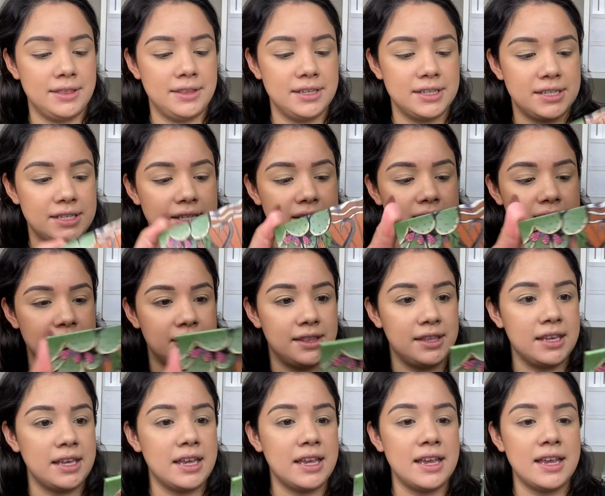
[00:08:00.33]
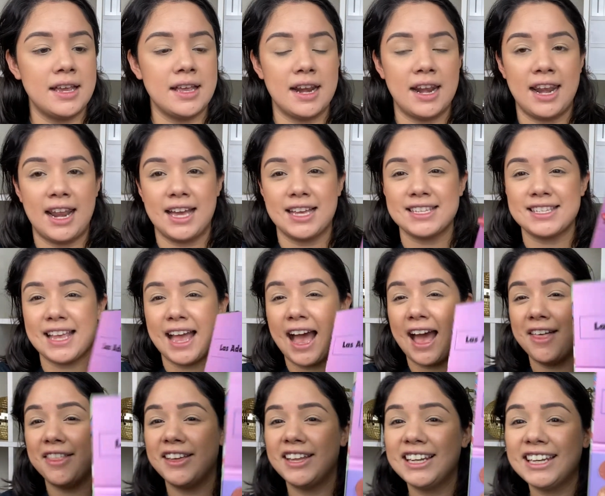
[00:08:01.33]
this is the Las
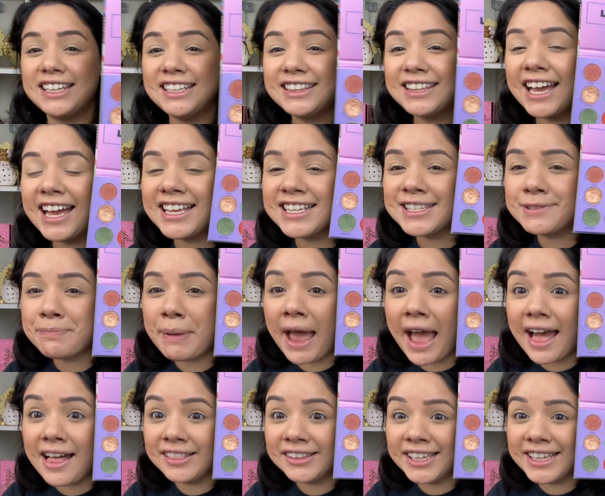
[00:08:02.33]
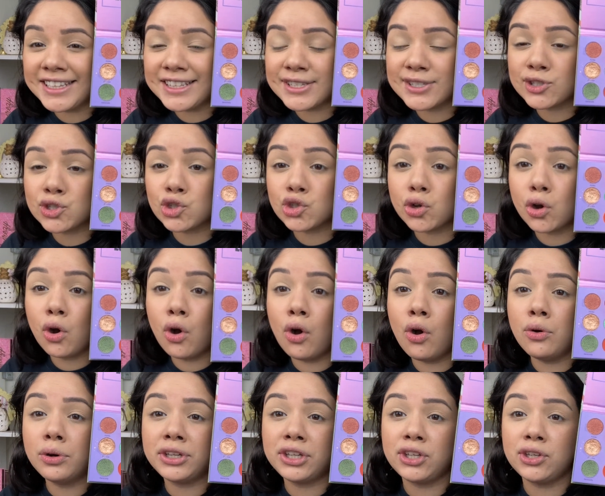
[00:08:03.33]
Adelitas palette.
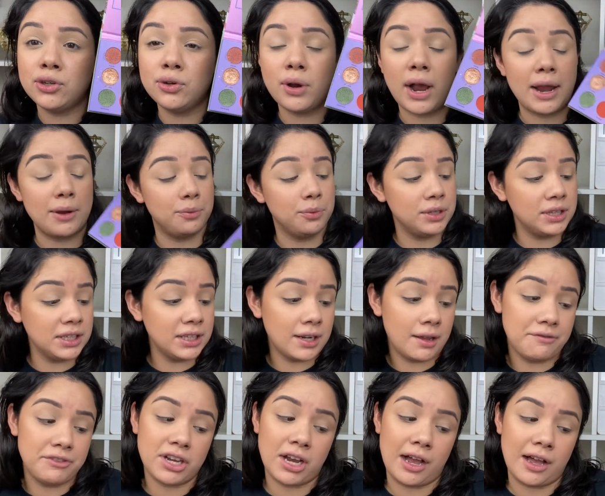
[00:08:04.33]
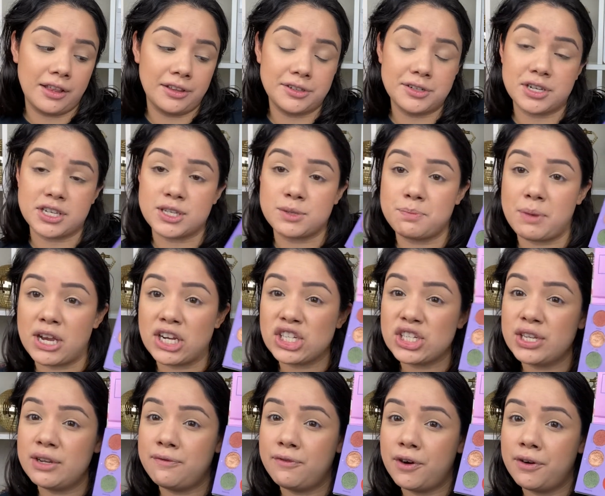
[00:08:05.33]
So cute. I really love the colors,
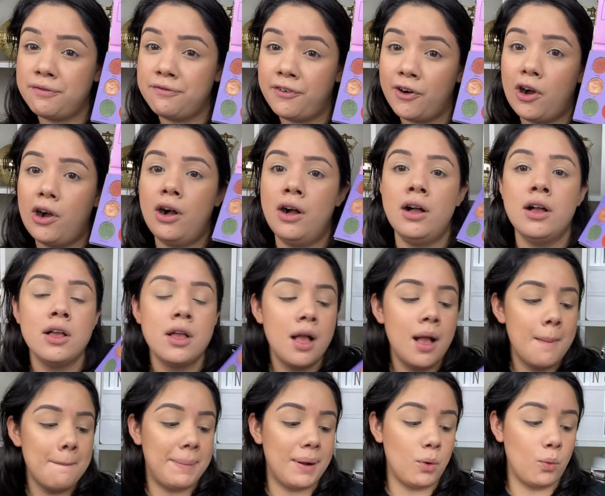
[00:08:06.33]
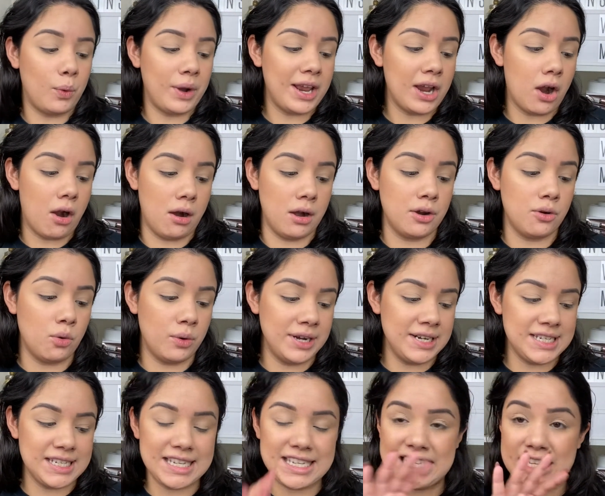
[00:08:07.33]
especially for fall, but we are
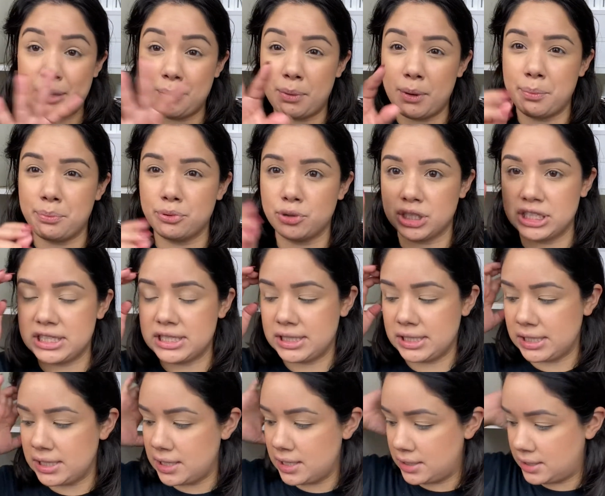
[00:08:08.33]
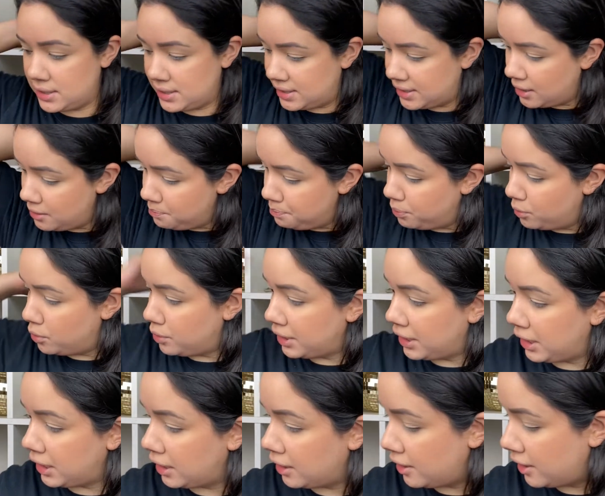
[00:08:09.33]
going to keep it pretty simple
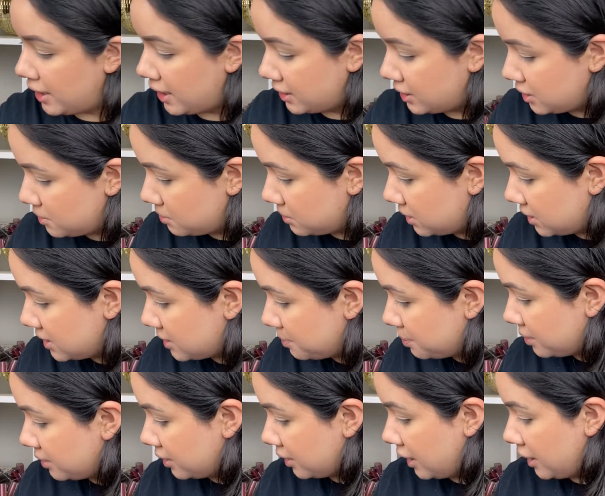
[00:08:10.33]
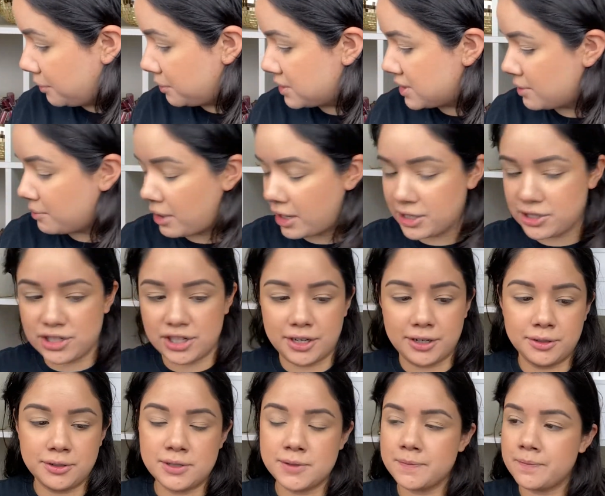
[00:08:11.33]
here. And I just wanted to play with some
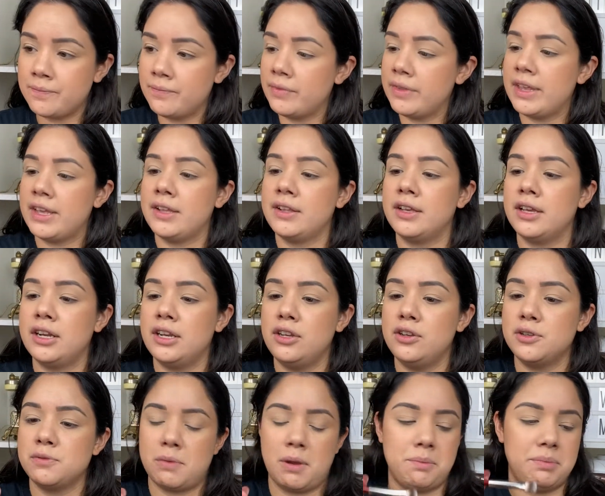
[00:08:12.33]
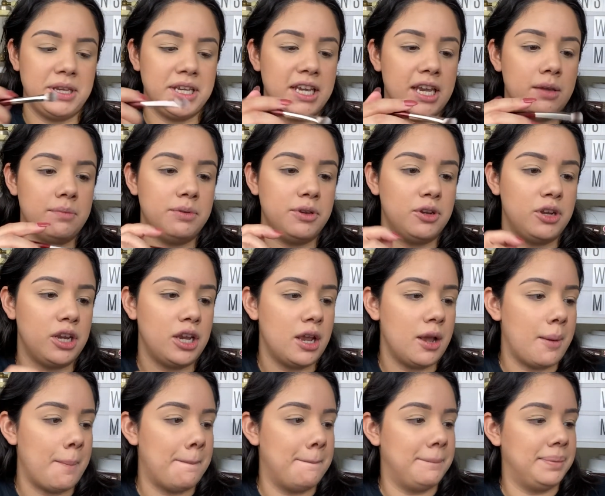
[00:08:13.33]
eyeshadows. I'm gonna use my BK
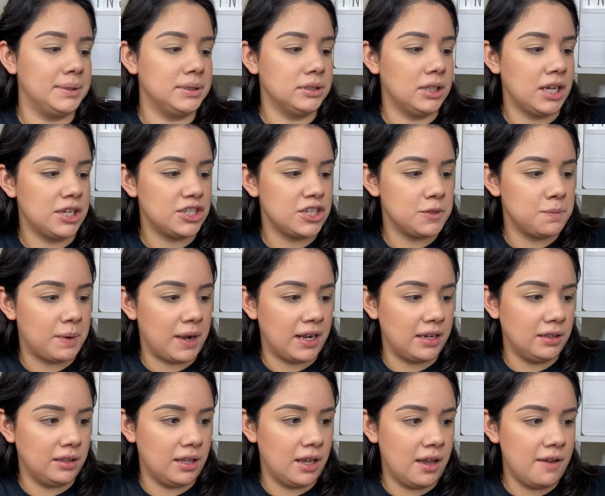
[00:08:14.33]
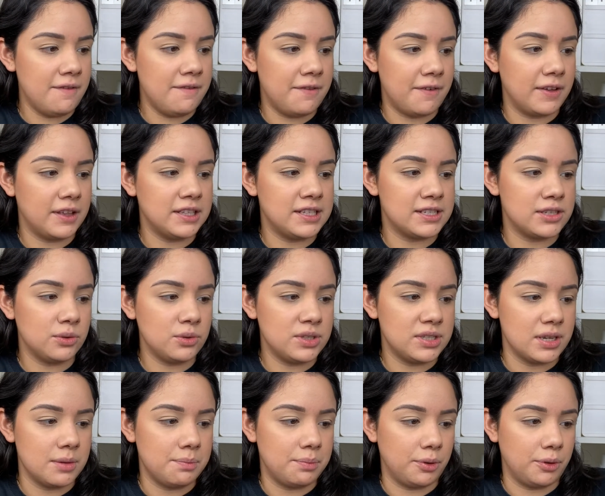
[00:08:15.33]
Beauty blushes, but I love, it's so
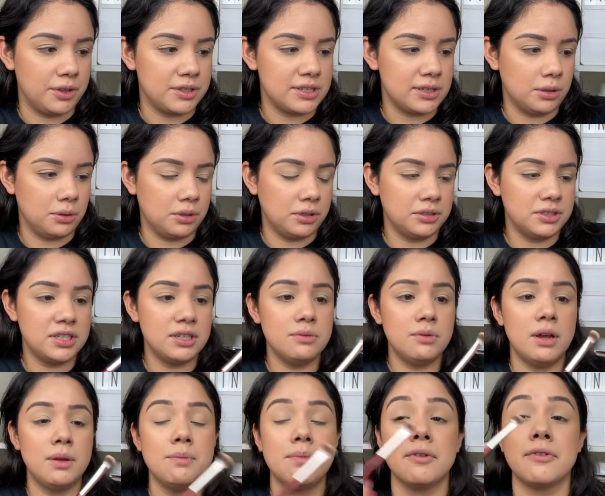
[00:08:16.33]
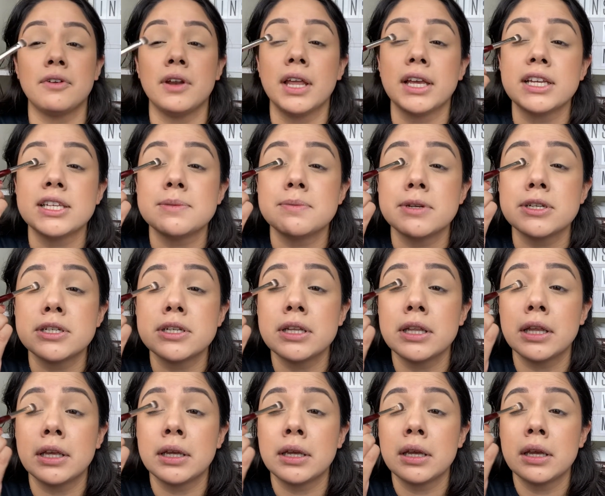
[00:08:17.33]
simple, this loyalty one, but for like, especially
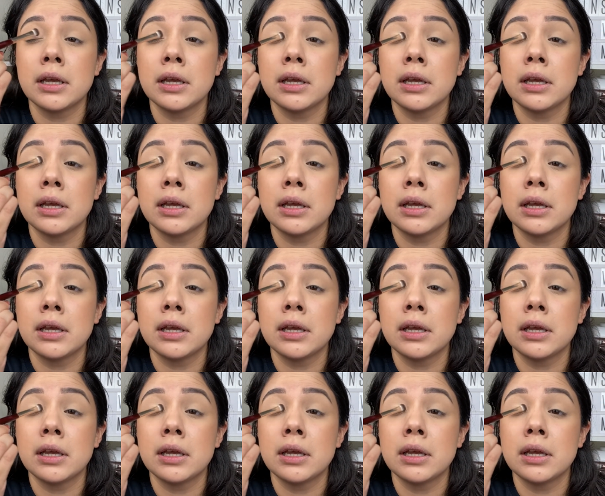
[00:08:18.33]
like